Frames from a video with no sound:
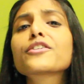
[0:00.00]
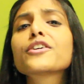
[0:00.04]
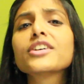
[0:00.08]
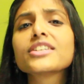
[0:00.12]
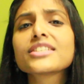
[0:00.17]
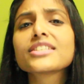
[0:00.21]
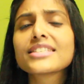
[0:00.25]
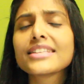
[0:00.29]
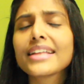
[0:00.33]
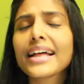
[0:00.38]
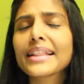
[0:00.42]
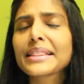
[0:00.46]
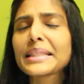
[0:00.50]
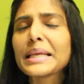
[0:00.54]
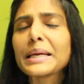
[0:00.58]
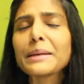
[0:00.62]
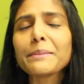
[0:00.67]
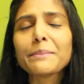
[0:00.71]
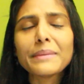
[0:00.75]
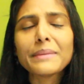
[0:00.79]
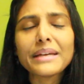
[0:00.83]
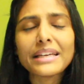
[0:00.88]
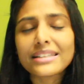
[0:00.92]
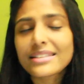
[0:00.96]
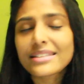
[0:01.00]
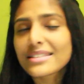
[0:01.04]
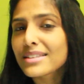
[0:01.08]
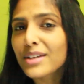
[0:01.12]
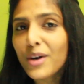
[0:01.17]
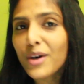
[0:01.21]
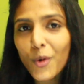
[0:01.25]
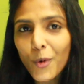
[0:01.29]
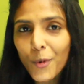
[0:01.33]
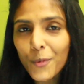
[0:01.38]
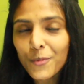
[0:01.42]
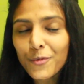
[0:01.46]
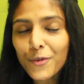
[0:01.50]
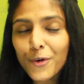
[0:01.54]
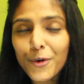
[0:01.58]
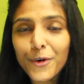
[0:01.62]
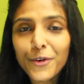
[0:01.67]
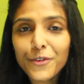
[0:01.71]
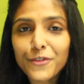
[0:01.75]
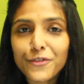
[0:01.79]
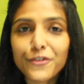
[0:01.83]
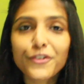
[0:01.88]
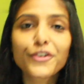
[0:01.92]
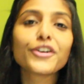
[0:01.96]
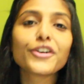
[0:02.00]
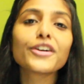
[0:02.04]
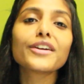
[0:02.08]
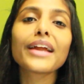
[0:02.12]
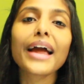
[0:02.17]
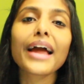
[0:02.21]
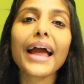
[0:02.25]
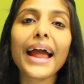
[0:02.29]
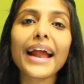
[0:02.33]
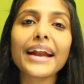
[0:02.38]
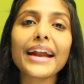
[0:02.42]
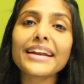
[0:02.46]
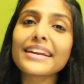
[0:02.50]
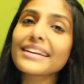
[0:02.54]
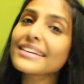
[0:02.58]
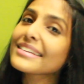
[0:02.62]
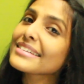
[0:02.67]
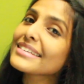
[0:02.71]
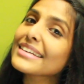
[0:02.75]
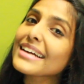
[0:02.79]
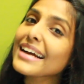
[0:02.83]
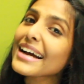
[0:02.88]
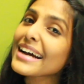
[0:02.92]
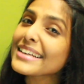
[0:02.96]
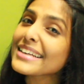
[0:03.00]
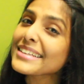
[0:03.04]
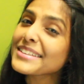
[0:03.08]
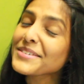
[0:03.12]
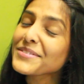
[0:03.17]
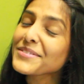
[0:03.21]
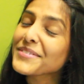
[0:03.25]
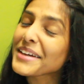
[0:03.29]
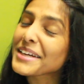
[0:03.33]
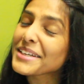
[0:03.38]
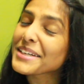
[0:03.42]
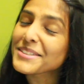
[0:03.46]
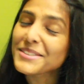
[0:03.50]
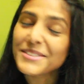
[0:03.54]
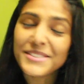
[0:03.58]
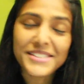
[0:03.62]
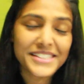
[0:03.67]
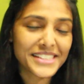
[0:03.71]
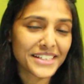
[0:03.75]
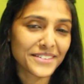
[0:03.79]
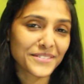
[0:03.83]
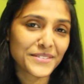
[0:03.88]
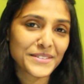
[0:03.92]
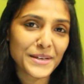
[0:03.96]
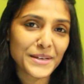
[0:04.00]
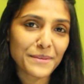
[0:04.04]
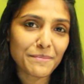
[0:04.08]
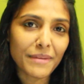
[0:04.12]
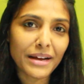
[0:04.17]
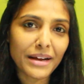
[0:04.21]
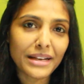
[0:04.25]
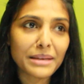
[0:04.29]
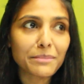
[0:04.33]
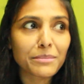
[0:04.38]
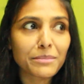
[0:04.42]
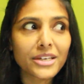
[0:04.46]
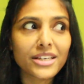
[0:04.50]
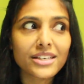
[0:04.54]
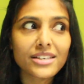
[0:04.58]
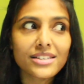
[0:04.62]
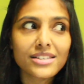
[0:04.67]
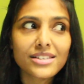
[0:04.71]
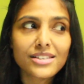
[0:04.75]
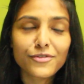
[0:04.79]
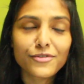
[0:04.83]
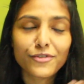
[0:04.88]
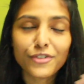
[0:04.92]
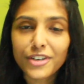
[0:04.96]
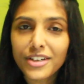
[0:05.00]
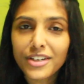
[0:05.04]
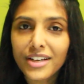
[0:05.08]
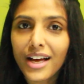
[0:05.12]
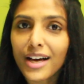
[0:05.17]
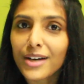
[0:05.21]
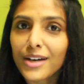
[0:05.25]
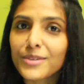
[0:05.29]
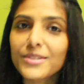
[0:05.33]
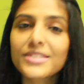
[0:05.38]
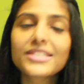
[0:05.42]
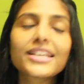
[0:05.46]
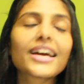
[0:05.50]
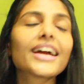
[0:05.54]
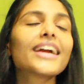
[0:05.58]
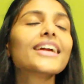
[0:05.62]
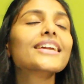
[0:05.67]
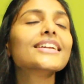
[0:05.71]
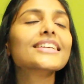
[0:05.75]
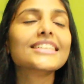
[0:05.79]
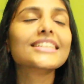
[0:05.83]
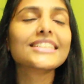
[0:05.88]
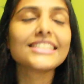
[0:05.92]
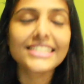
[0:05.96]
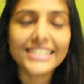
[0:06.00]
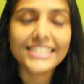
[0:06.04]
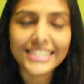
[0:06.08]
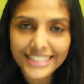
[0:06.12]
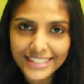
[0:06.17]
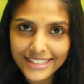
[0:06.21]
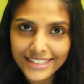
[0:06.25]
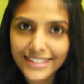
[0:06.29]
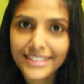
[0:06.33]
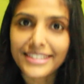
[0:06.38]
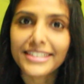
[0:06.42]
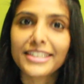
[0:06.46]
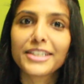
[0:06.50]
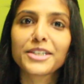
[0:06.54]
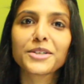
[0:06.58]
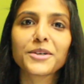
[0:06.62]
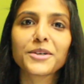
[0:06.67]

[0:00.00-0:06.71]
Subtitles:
course, nothing beats the home cooked food, and another way to save some money because food outside is really